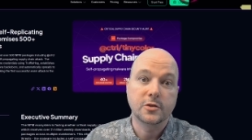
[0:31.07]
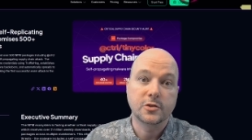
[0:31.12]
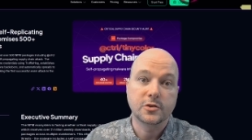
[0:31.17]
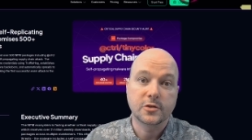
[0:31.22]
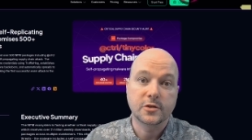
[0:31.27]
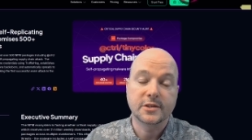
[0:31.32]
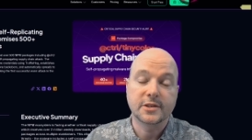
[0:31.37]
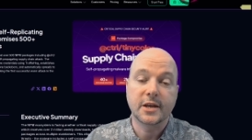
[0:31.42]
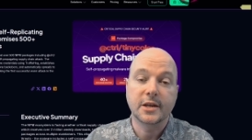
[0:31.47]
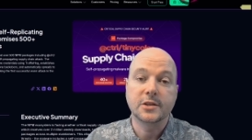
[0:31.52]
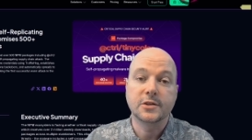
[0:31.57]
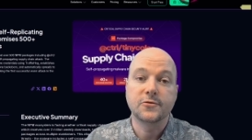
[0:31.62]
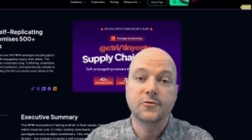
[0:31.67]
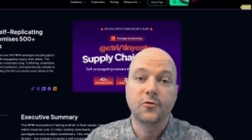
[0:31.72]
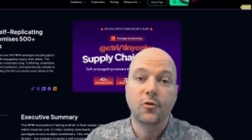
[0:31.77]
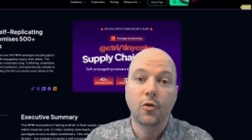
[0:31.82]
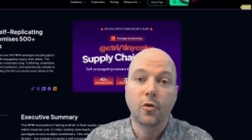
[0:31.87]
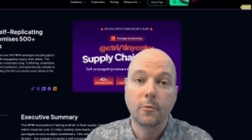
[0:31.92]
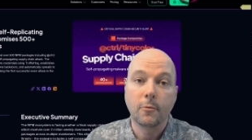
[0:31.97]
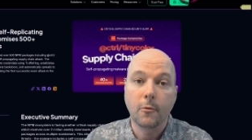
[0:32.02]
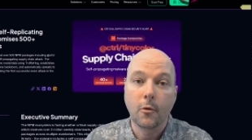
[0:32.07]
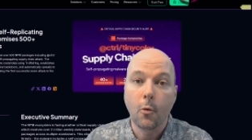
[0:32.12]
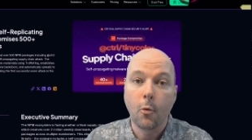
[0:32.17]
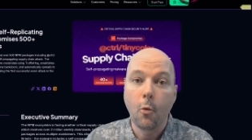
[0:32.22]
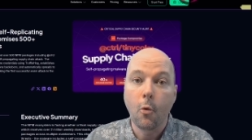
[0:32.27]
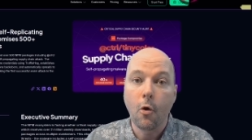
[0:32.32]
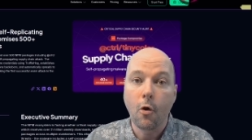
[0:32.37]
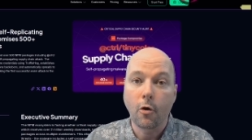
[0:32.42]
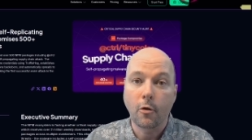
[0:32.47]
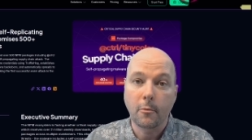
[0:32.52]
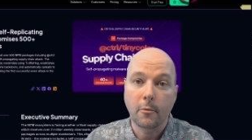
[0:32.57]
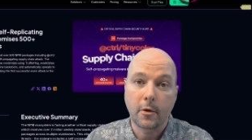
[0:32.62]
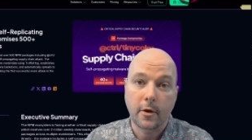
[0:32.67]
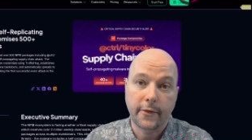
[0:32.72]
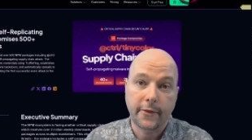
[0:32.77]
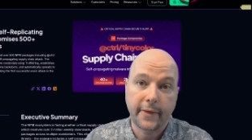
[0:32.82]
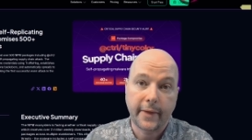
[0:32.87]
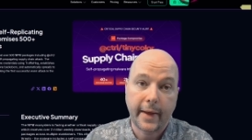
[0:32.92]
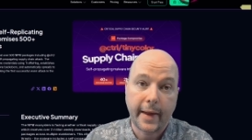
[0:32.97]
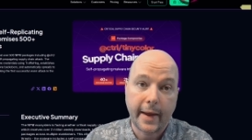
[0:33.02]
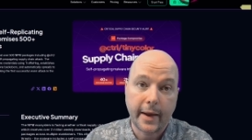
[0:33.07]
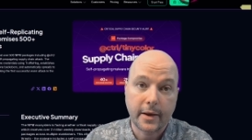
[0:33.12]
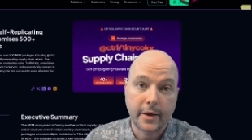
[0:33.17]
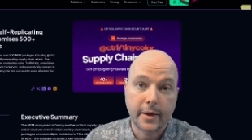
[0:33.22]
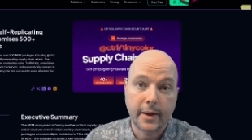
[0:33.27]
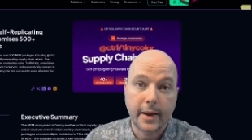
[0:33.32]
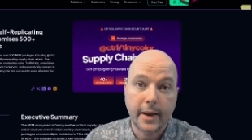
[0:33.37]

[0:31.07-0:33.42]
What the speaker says: successful worm attack